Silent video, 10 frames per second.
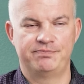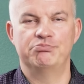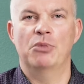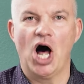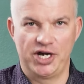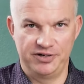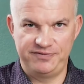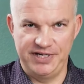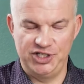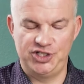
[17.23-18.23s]
modern
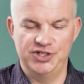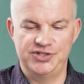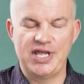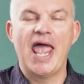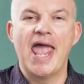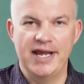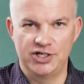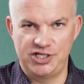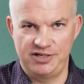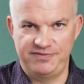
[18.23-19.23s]
finishes,
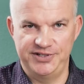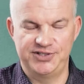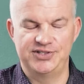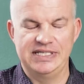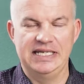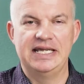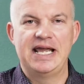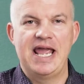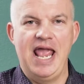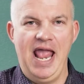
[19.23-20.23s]
energy efficiency,
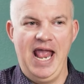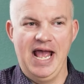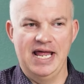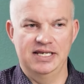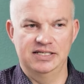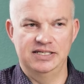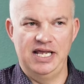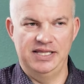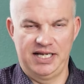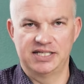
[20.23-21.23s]
and
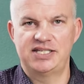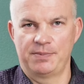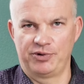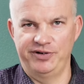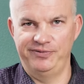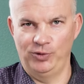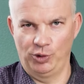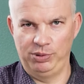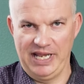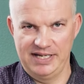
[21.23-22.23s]
the contemporary
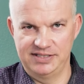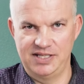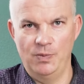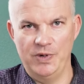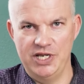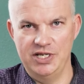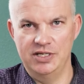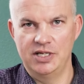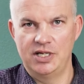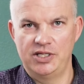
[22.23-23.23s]
floor plans that
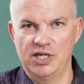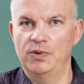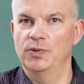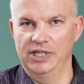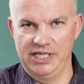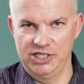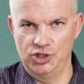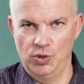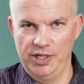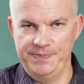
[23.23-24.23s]
we really
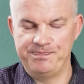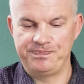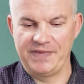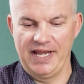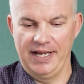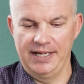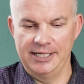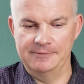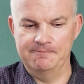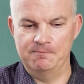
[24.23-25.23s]
enjoy.
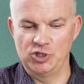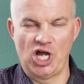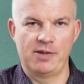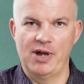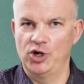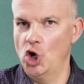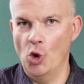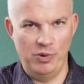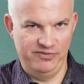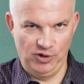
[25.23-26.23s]
We're talking about
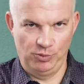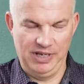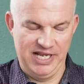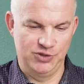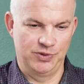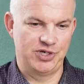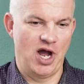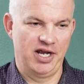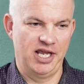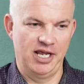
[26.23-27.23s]
open floor plans. We're
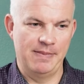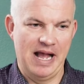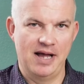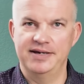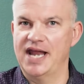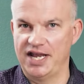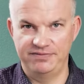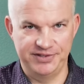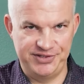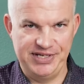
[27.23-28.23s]
talking about
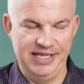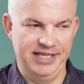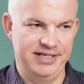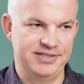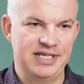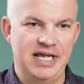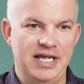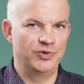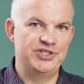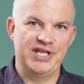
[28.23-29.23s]
9-foot ceilings,
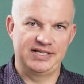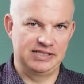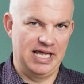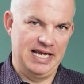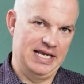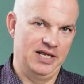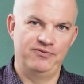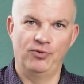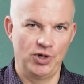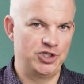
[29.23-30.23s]
recessed lighting,
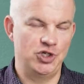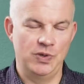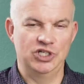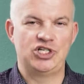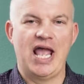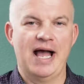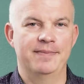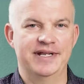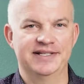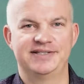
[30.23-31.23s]
42-inch
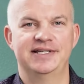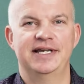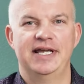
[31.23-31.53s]
cabinets,